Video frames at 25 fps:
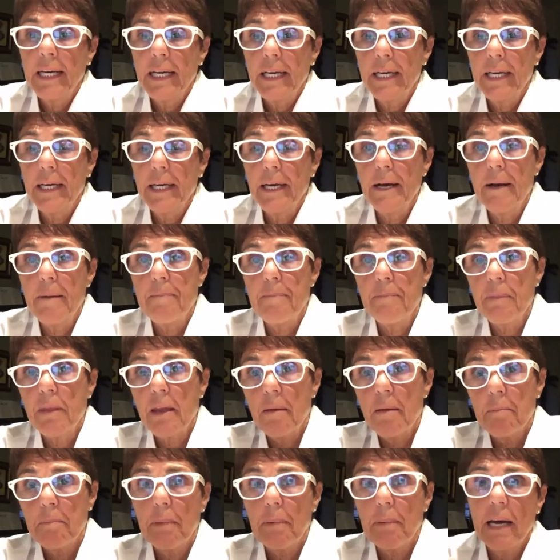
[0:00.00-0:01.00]
Um,
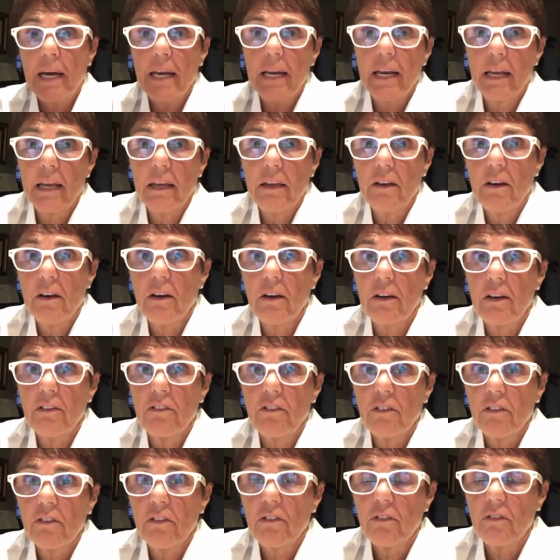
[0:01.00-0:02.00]
but, you know, it
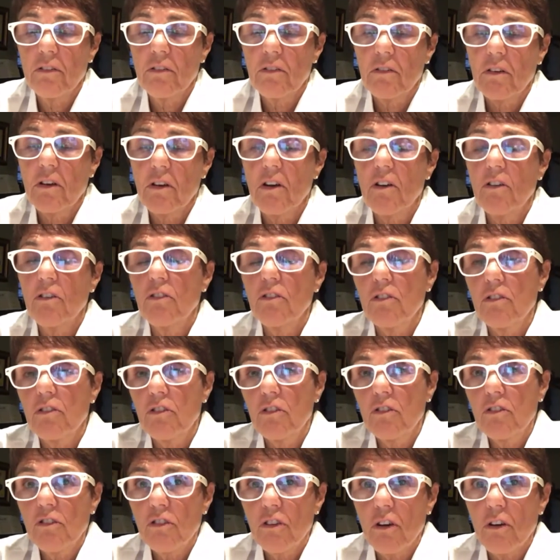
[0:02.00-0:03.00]
just goes to
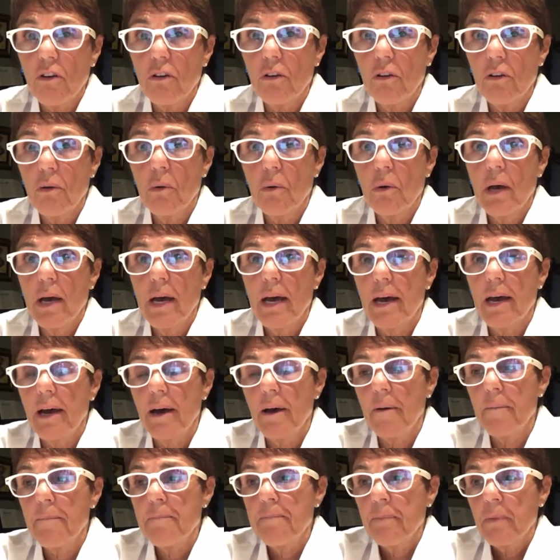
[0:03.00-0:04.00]
show you
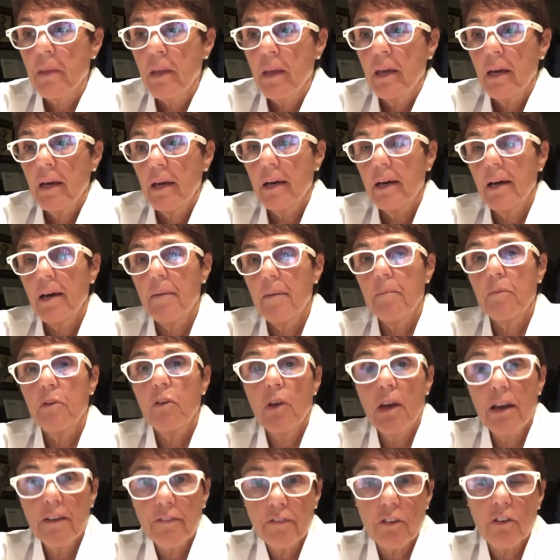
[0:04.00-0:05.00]
how um,
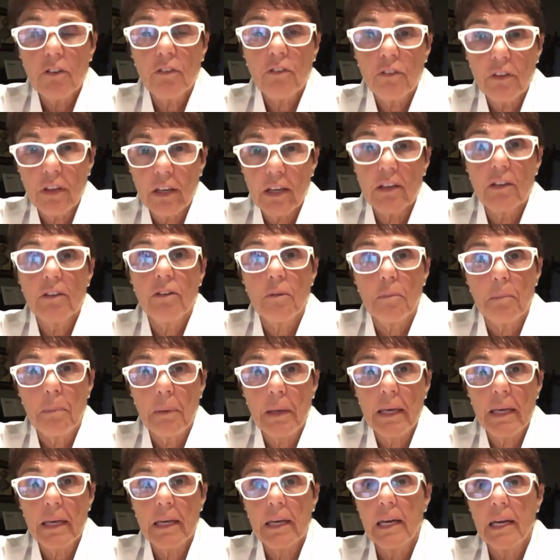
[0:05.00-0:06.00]
you have to see it to
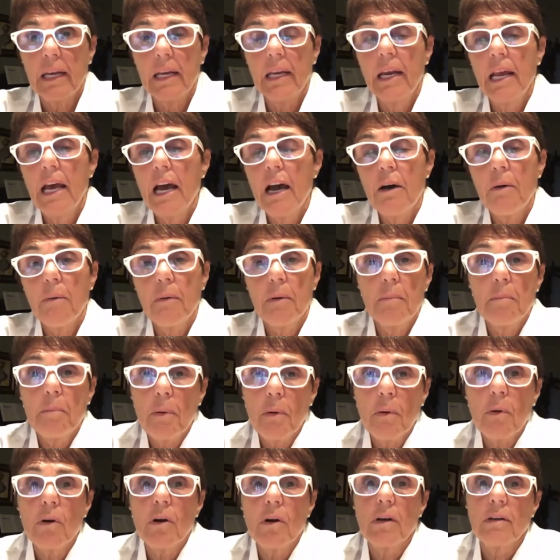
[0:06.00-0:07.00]
be it and how
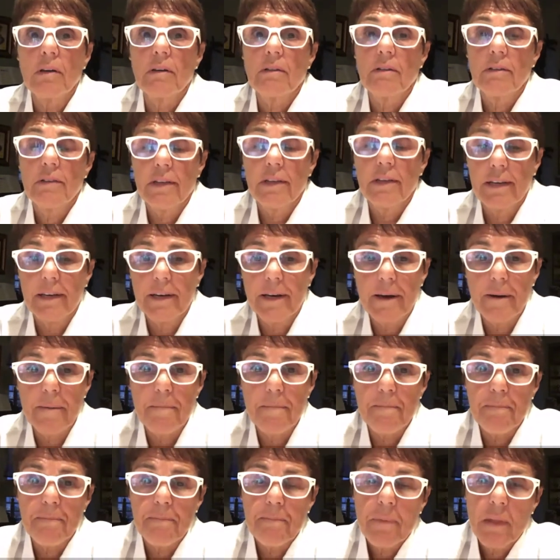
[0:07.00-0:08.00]
important,
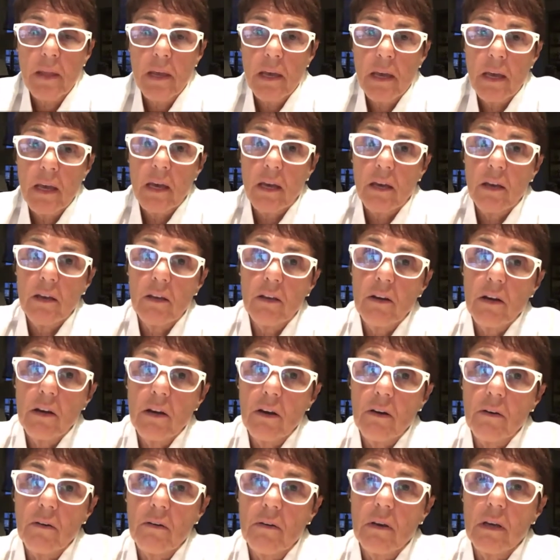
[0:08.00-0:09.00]
um, you
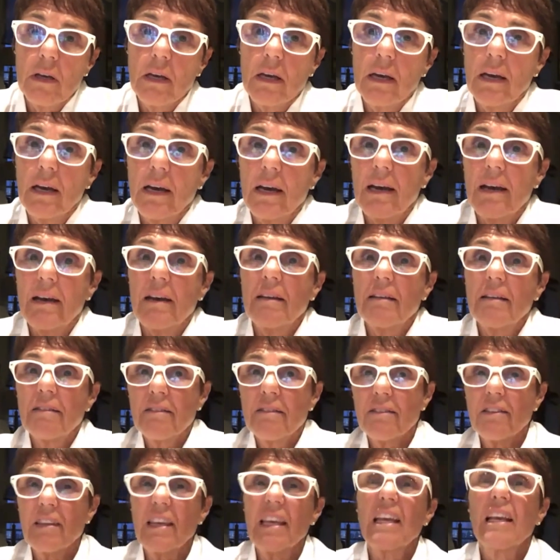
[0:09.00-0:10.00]
know, uh,
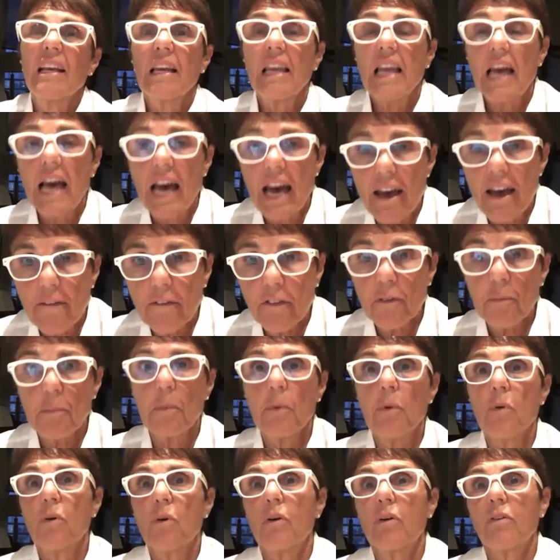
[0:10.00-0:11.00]
seeing live
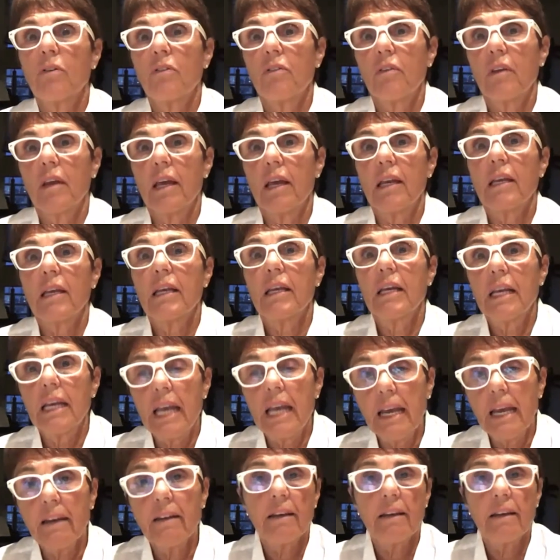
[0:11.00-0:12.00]
sports and
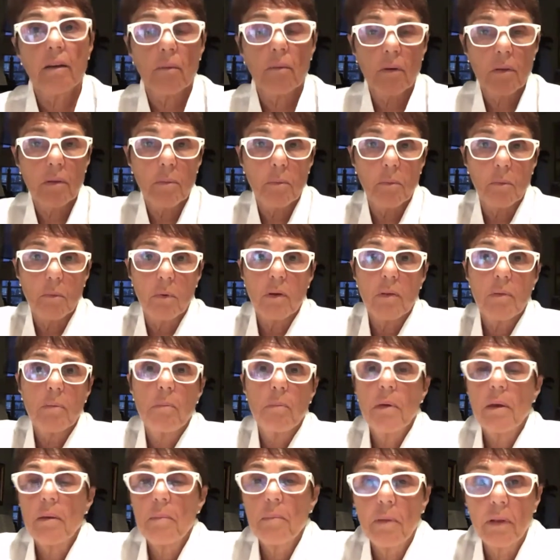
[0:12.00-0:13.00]
connecting with, with
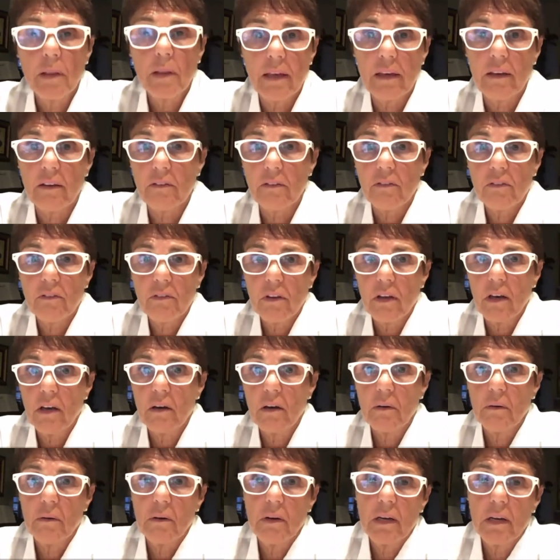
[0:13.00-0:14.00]
people is.
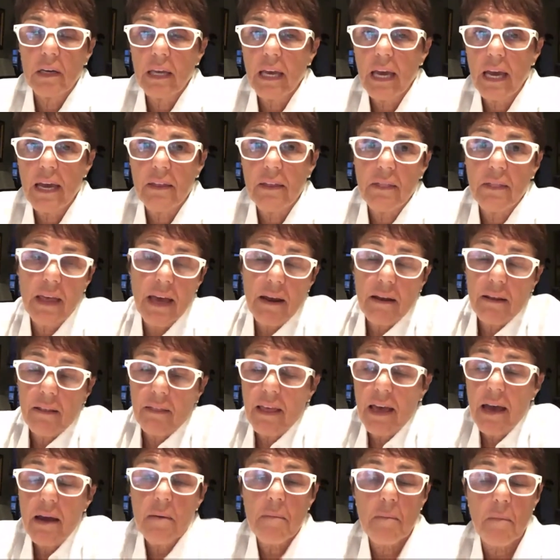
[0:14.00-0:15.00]
So, again, that,
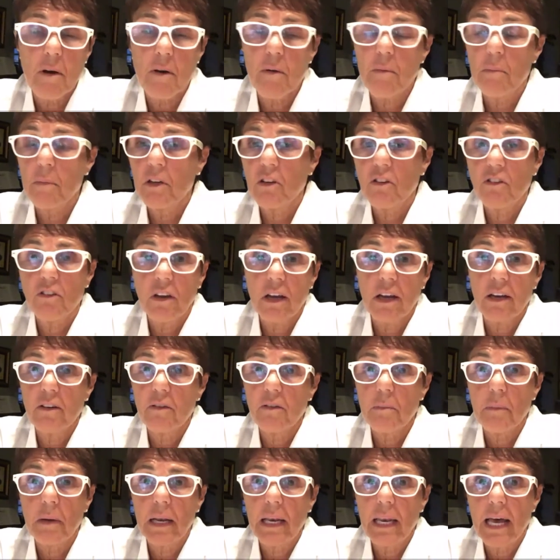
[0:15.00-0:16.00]
that moment
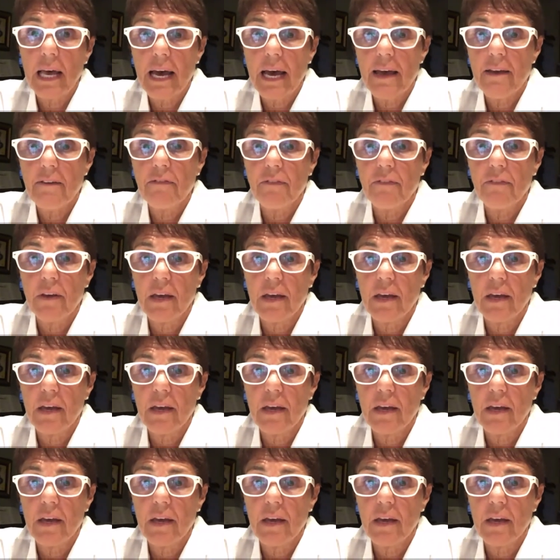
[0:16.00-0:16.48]
changed my life.